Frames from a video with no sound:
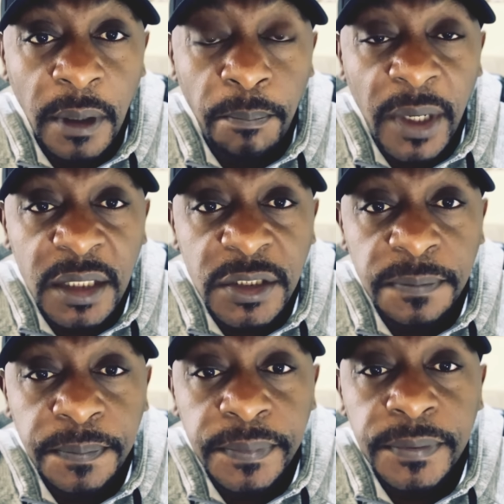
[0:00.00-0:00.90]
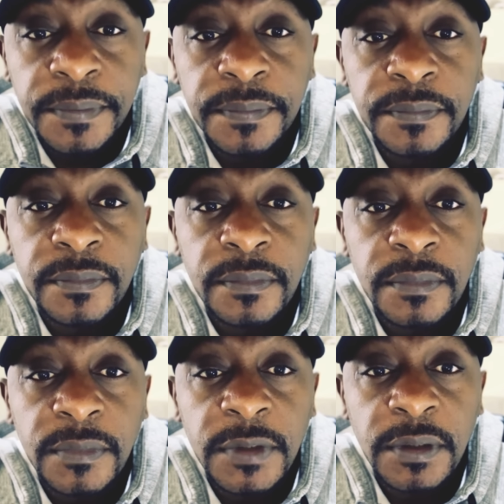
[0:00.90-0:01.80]
Black sheep,
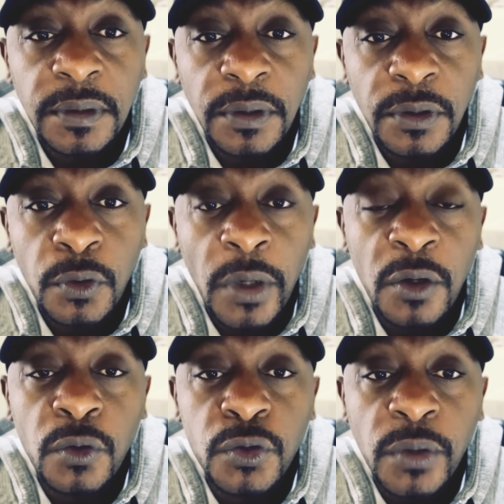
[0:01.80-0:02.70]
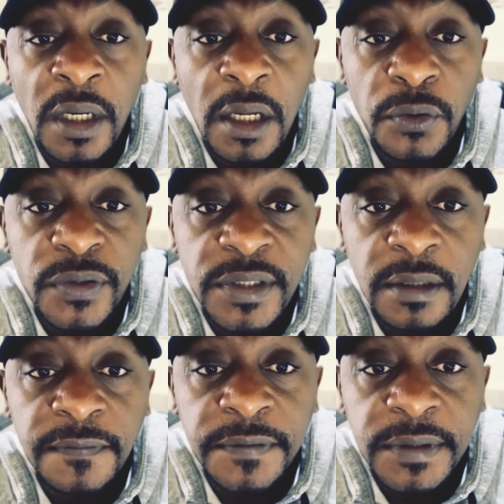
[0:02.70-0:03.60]
you are going to allow
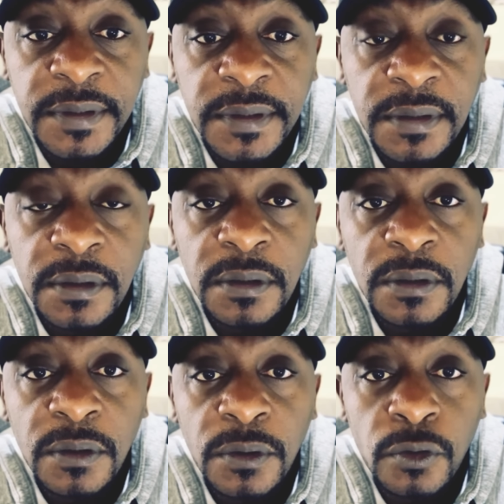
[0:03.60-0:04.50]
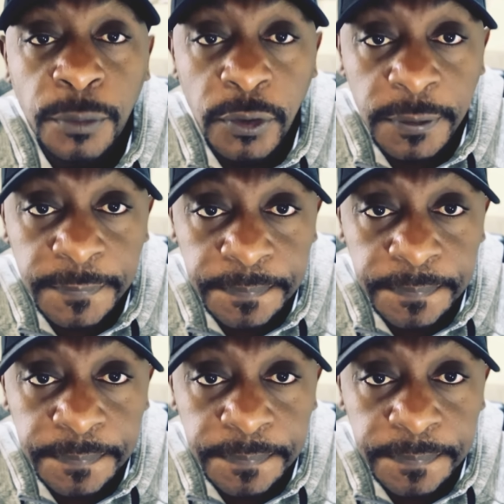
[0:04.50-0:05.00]
yourselves to mourn.